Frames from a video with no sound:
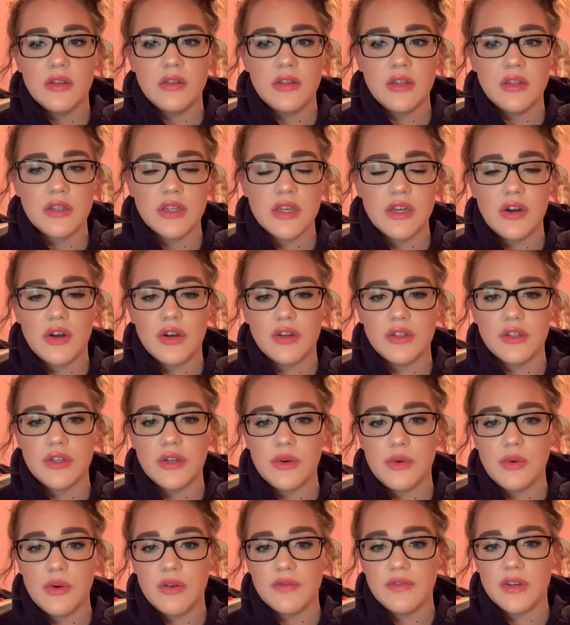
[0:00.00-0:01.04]
This can
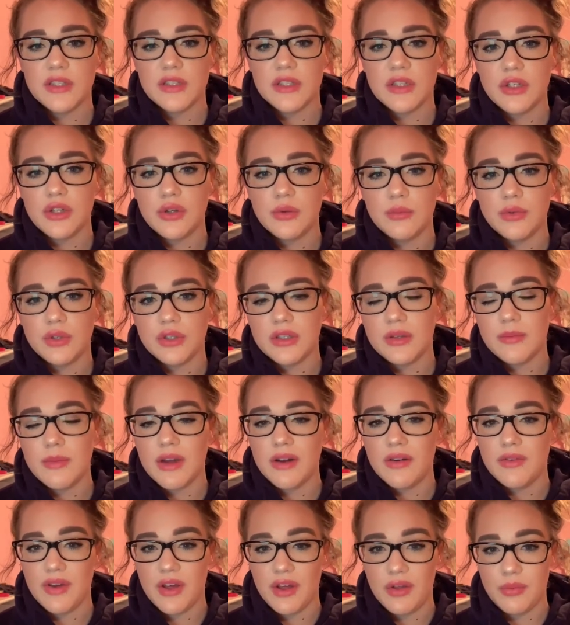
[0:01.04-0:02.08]
also affect a numerous
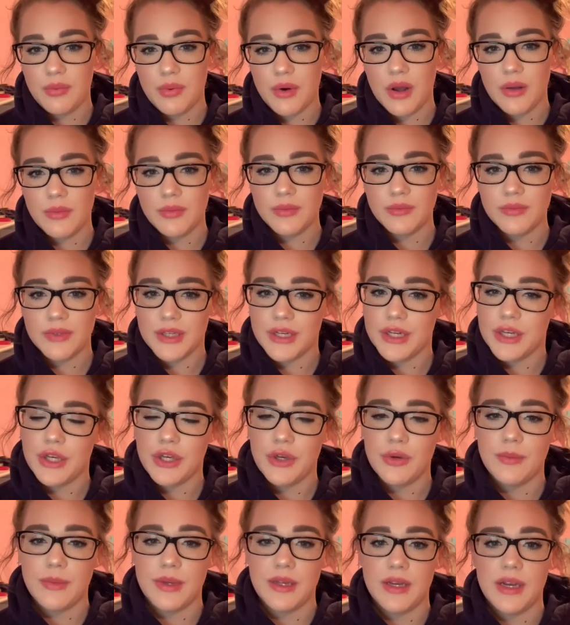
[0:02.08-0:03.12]
amount of health problems in a
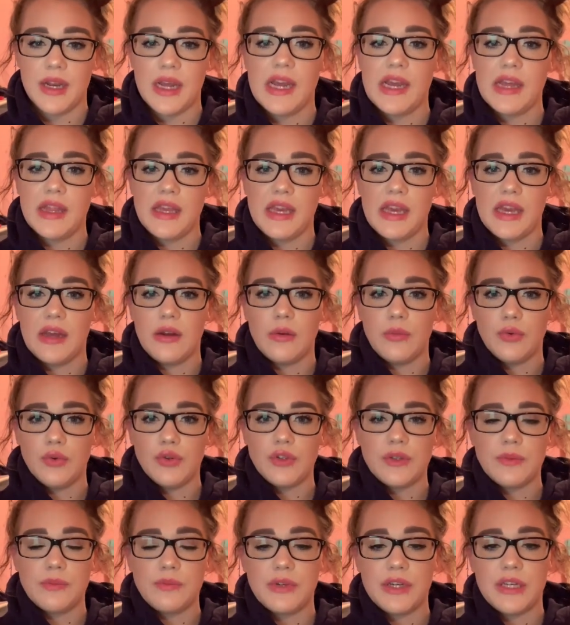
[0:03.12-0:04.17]
human and the
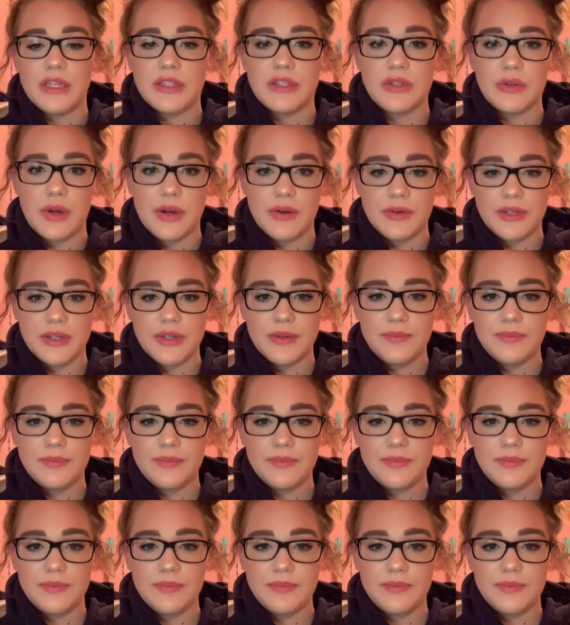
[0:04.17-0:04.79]
animals and plants around it.